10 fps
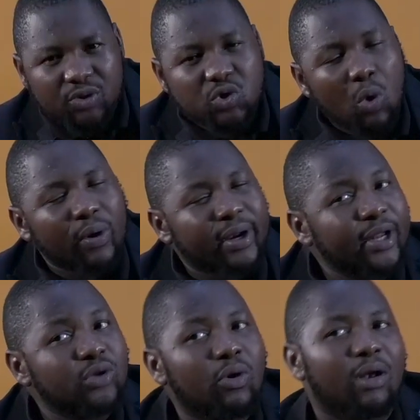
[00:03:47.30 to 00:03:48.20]
So
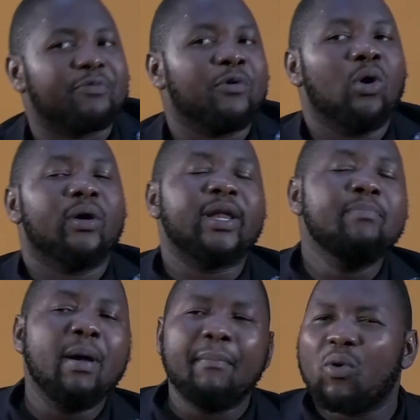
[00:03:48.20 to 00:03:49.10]
grade 12,
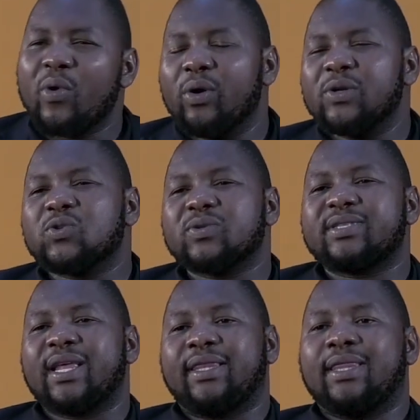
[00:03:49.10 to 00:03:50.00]
remember we also
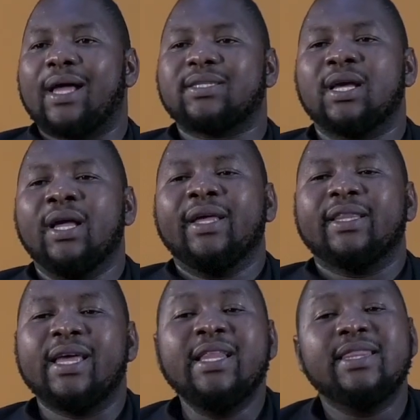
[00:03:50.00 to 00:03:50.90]
said that
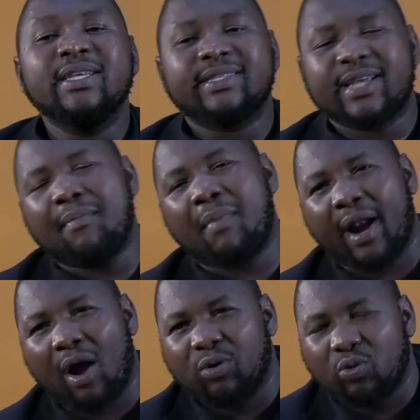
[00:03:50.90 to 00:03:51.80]
in this time
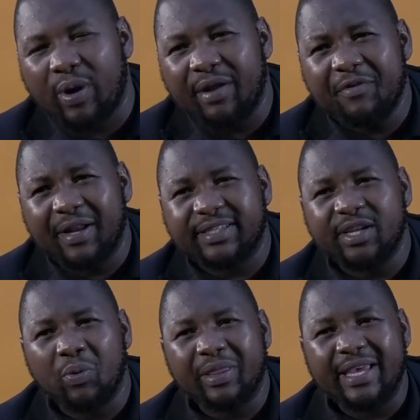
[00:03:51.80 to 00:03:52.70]
around, whenever you're
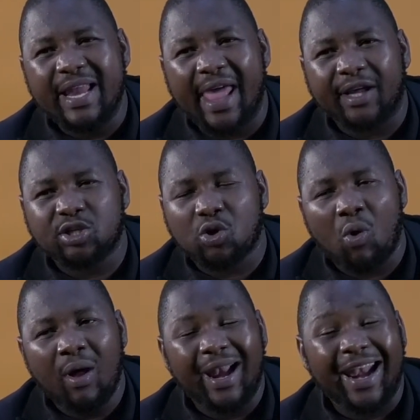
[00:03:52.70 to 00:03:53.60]
dealing with
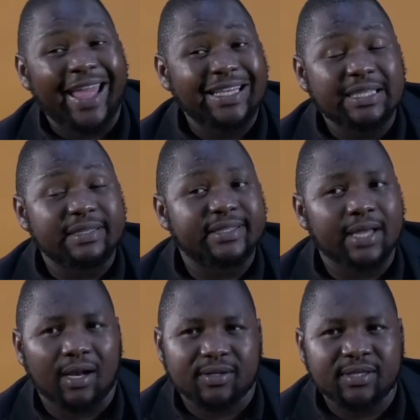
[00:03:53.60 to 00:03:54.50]
electrolytic
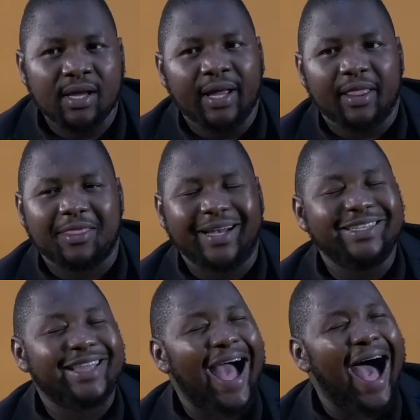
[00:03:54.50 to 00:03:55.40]
cells, that
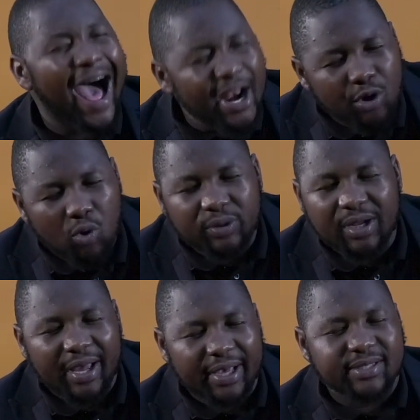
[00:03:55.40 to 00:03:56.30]
the anode
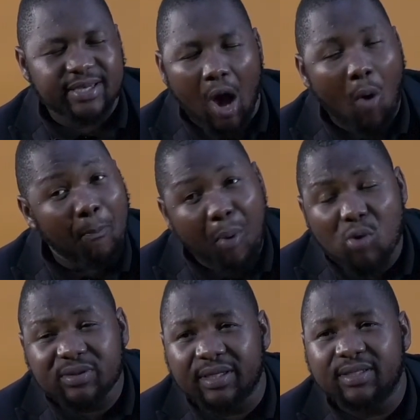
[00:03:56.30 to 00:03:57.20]
is now
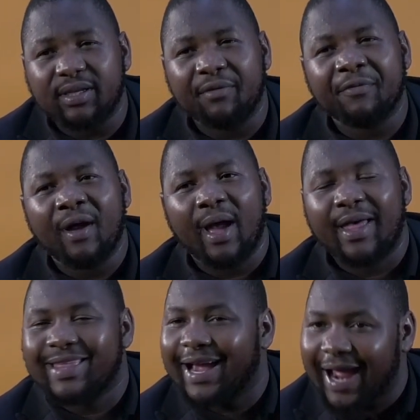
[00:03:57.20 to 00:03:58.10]
positive
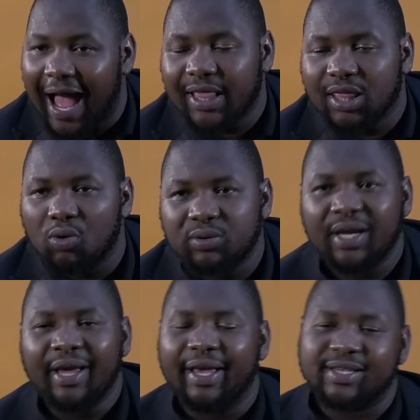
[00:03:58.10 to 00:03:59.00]
and the cathode
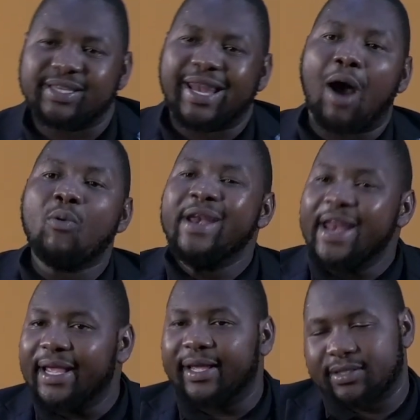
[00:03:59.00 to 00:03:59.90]
is now
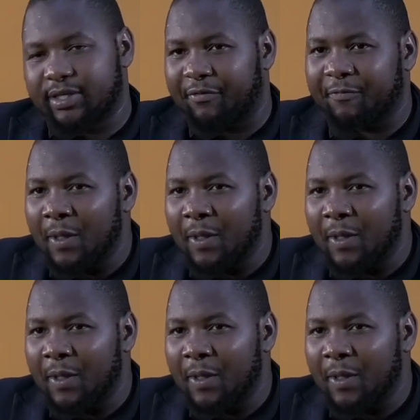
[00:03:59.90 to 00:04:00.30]
negative.